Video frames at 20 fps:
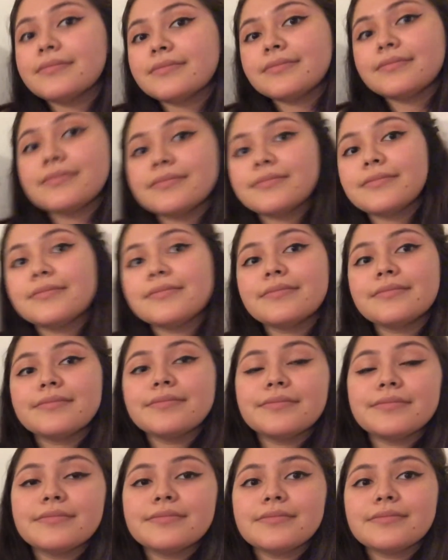
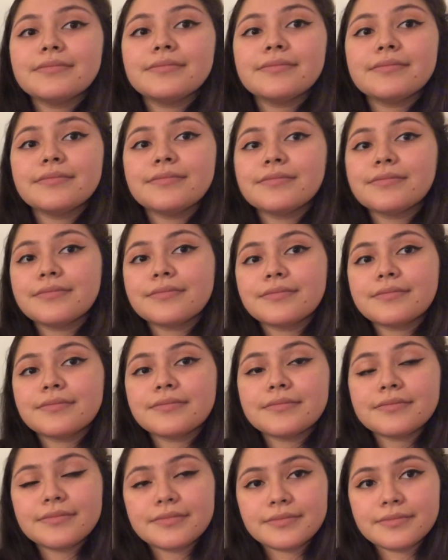
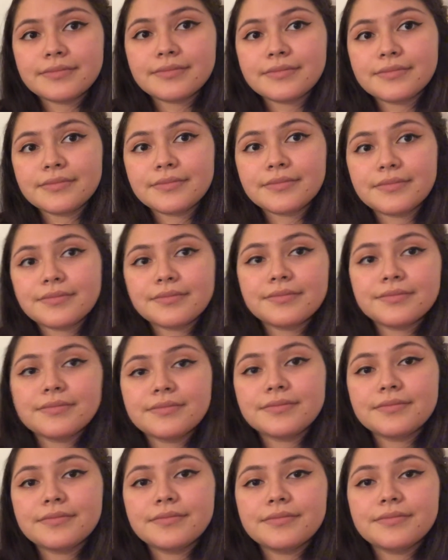
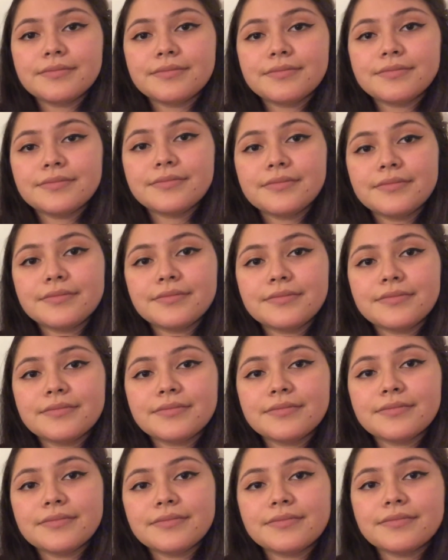
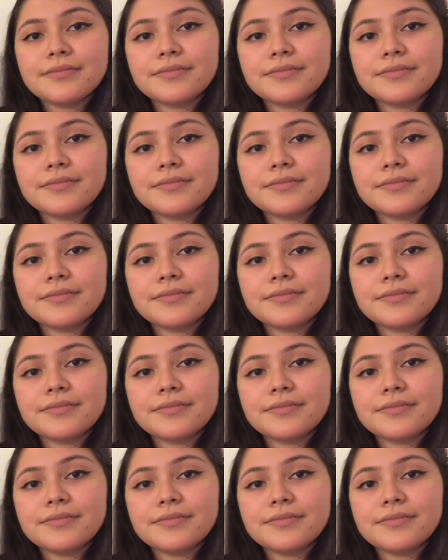(not speaking)